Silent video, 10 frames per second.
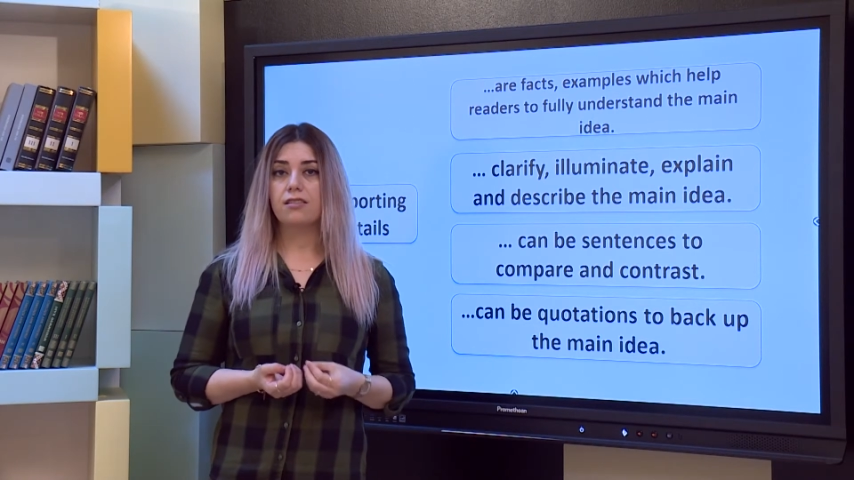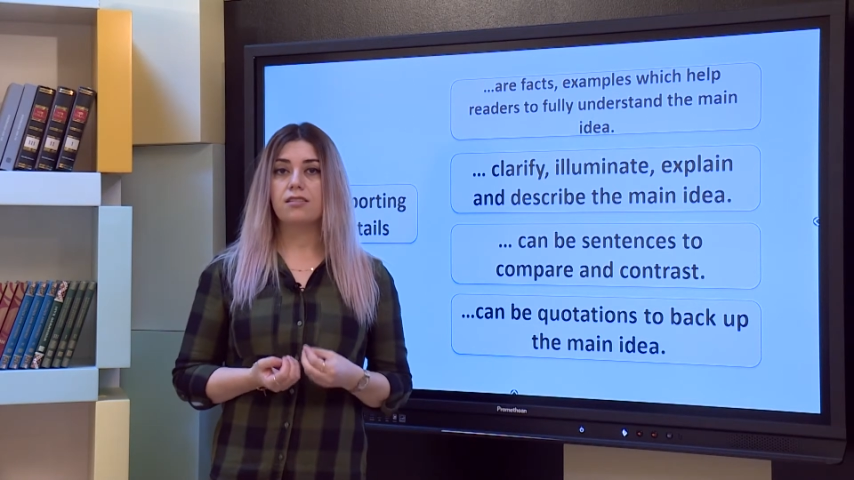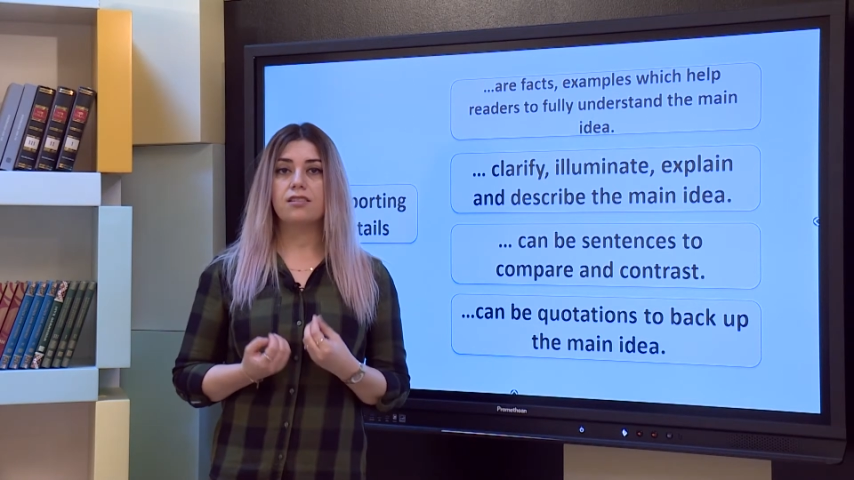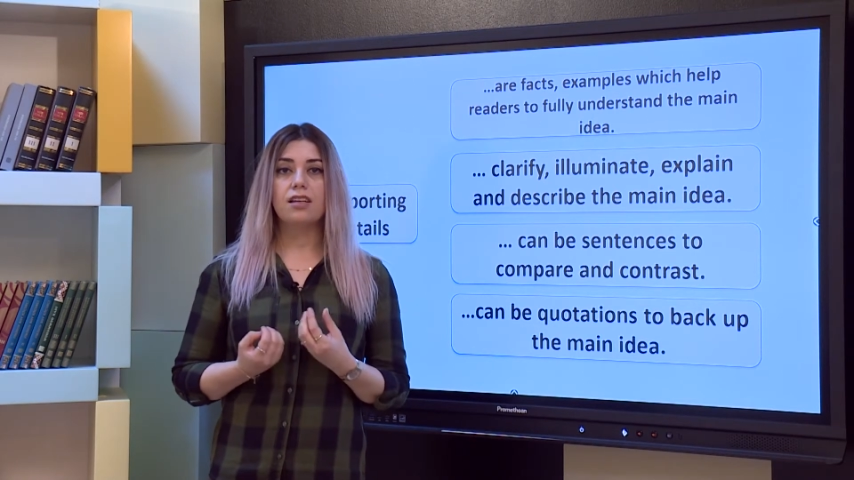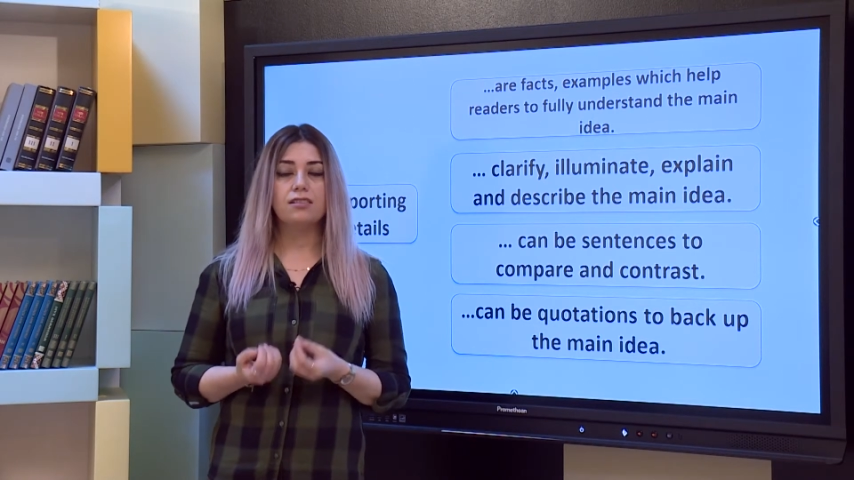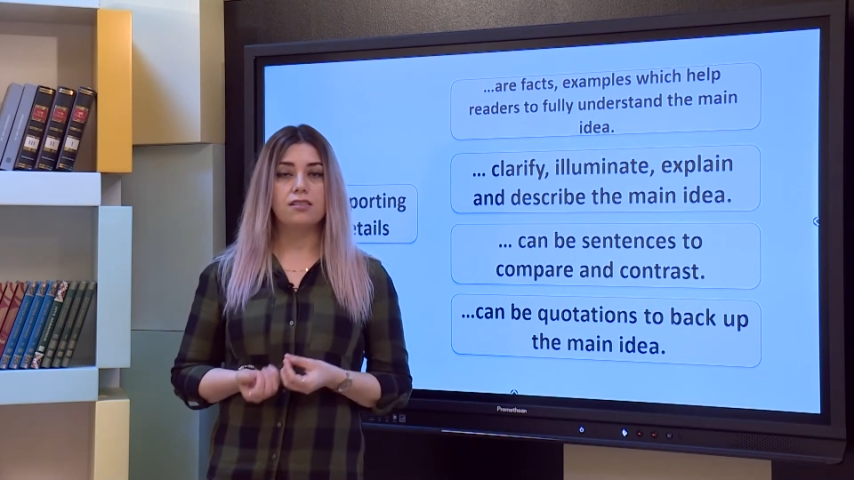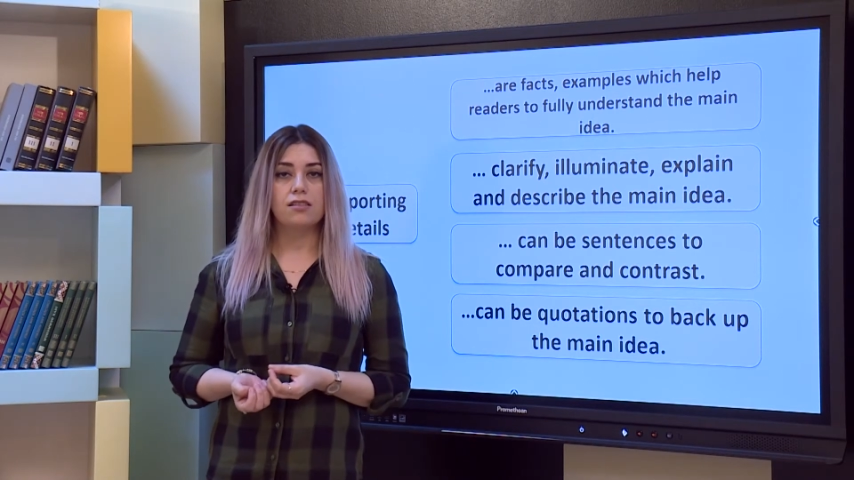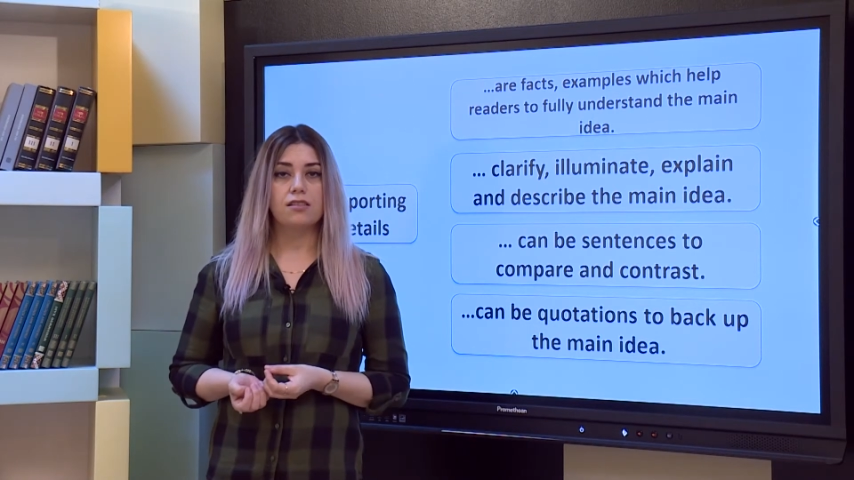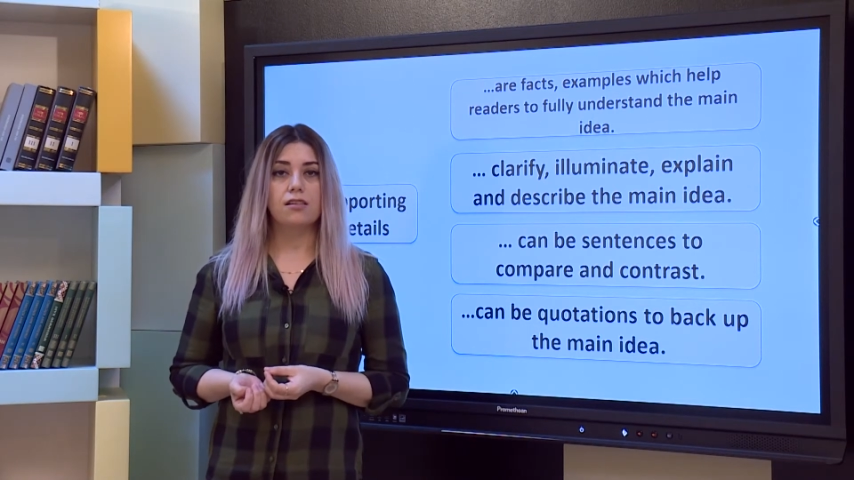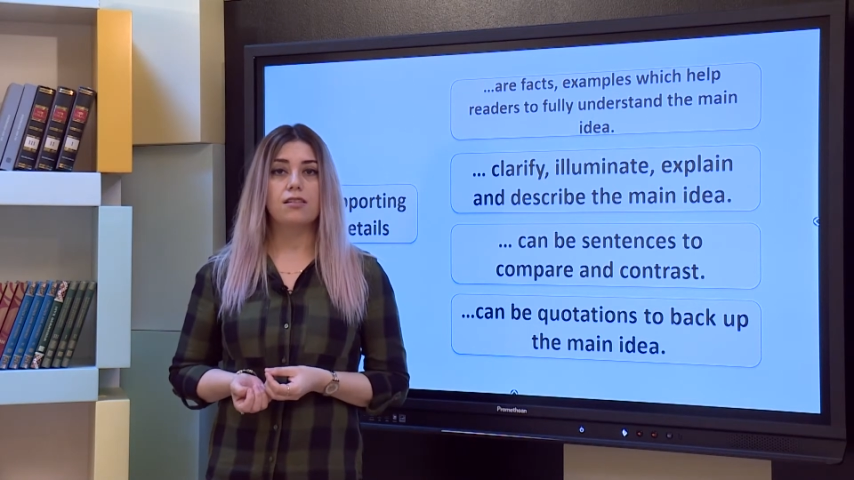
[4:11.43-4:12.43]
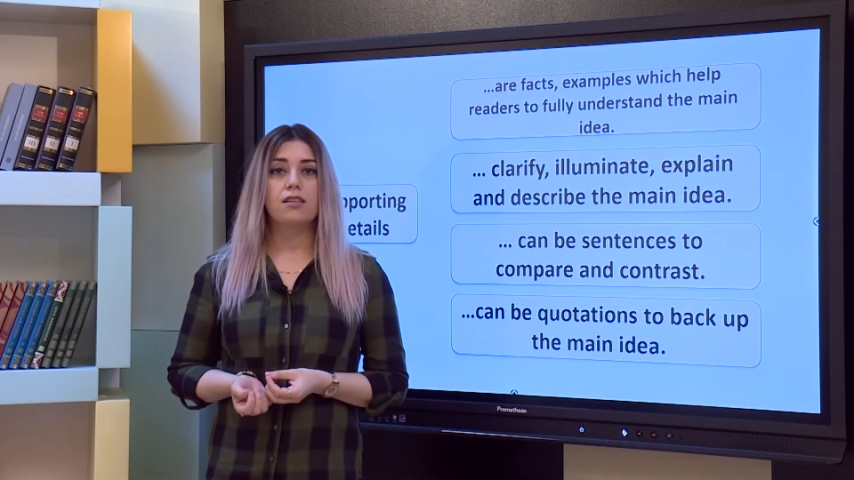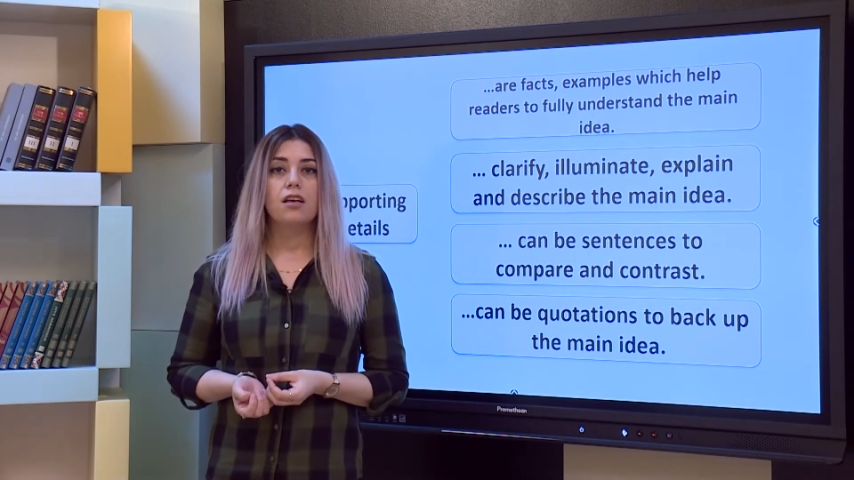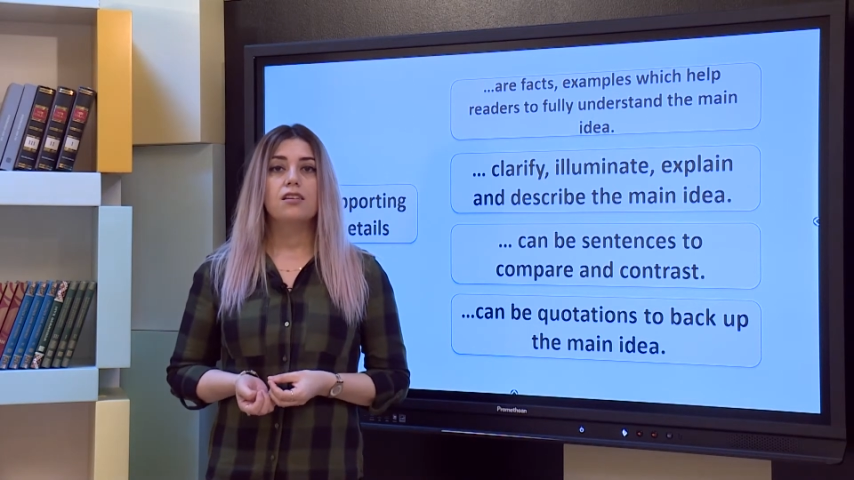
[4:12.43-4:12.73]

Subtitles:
sentences,